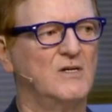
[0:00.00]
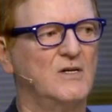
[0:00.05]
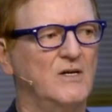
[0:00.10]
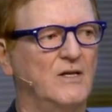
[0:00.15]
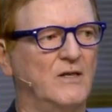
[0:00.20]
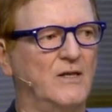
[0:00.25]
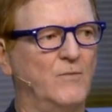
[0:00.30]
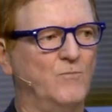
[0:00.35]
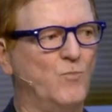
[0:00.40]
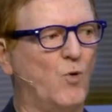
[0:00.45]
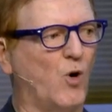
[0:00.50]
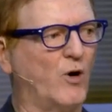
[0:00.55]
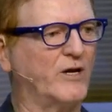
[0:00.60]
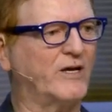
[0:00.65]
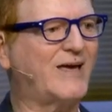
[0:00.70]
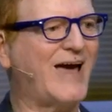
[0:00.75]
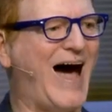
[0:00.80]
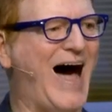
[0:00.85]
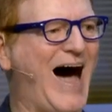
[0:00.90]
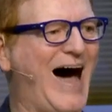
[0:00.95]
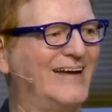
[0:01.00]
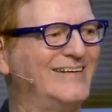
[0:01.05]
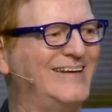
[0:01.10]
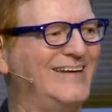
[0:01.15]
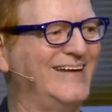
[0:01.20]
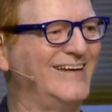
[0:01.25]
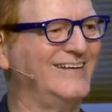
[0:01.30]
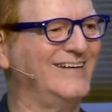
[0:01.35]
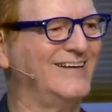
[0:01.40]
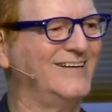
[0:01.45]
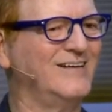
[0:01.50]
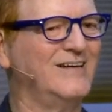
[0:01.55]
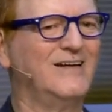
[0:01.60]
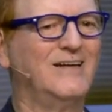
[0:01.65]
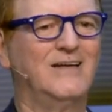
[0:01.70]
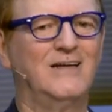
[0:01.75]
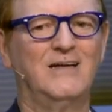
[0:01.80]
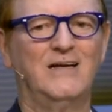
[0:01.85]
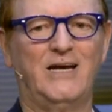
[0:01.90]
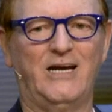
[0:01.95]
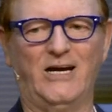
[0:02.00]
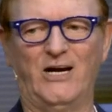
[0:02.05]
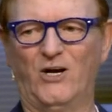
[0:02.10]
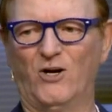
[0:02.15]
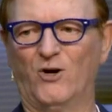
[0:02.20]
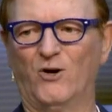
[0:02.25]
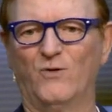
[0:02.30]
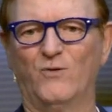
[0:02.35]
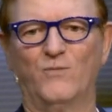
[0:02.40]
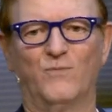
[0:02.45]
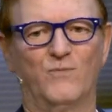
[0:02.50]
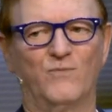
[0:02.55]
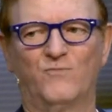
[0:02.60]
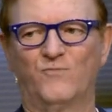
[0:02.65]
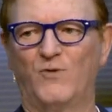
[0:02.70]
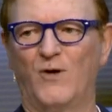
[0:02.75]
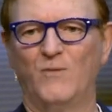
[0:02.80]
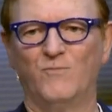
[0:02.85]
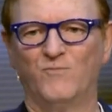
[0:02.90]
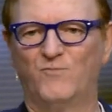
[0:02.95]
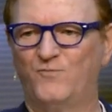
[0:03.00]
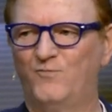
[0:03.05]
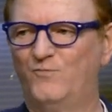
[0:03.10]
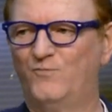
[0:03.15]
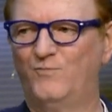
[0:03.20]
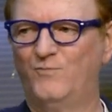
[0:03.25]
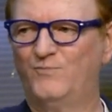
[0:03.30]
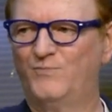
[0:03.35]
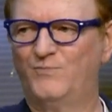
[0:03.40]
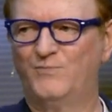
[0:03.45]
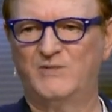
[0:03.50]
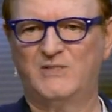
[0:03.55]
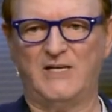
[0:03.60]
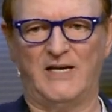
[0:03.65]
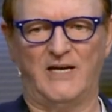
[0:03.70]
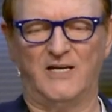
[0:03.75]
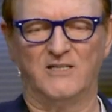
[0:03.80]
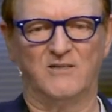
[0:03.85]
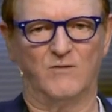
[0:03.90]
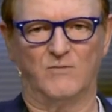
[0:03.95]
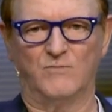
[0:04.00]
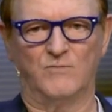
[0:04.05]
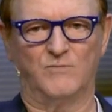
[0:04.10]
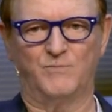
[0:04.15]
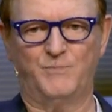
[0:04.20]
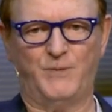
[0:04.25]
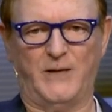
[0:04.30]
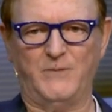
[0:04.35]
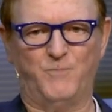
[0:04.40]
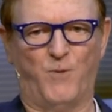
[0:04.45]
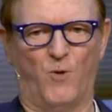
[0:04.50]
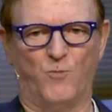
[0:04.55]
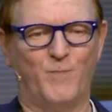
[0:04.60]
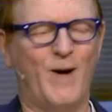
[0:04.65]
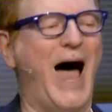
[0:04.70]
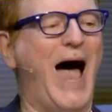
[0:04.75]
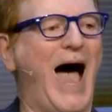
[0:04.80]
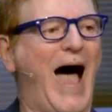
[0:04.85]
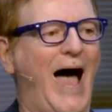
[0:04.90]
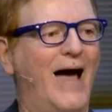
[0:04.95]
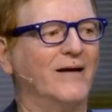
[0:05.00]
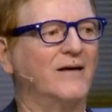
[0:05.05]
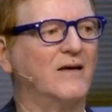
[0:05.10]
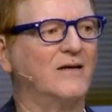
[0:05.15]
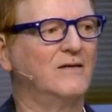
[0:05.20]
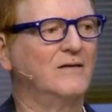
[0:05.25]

that Mordecai didn't hear from 10 people back